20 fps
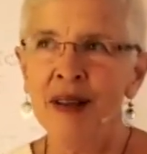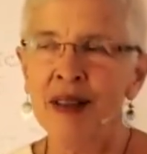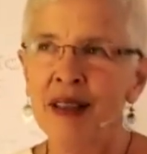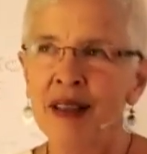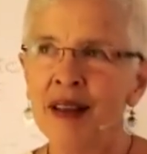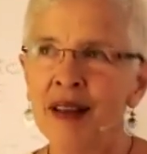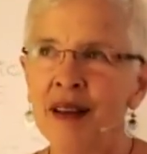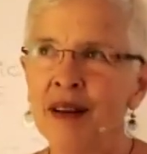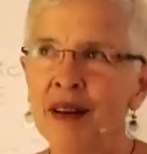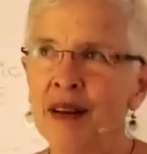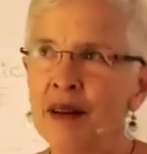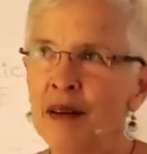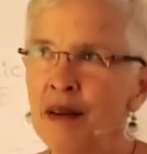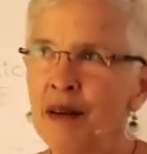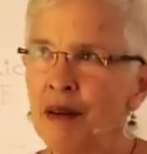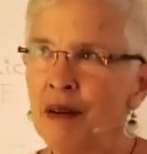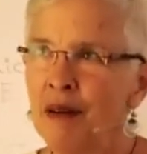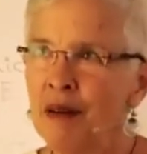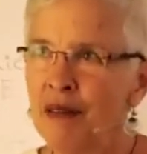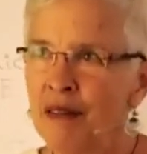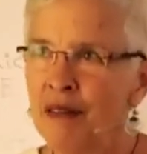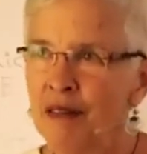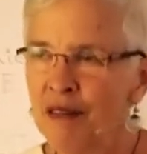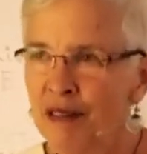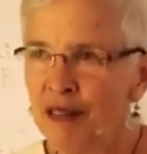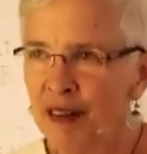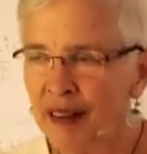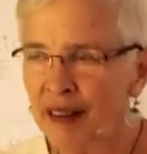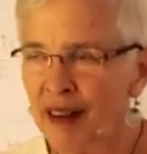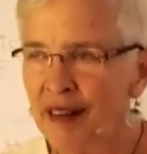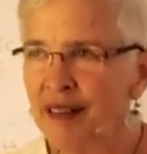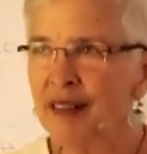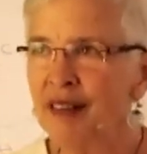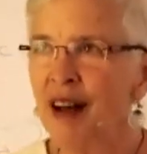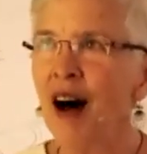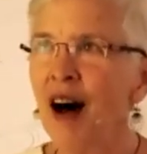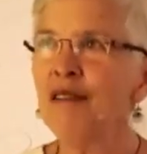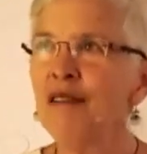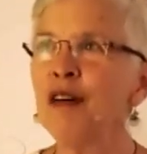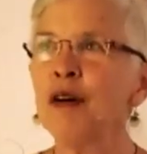the
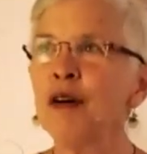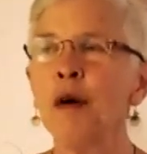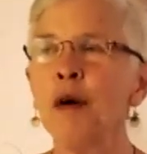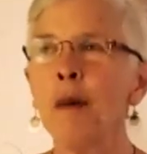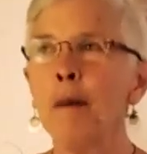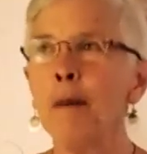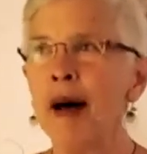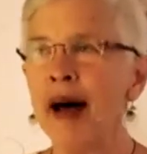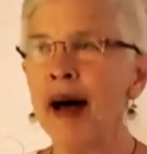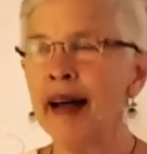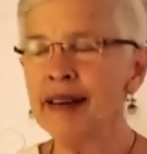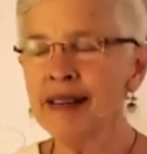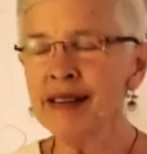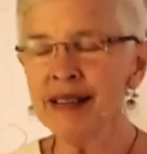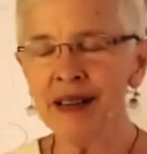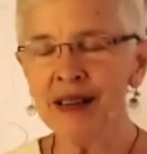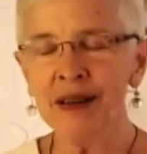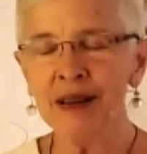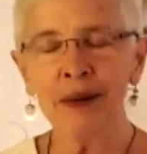philosophical bent,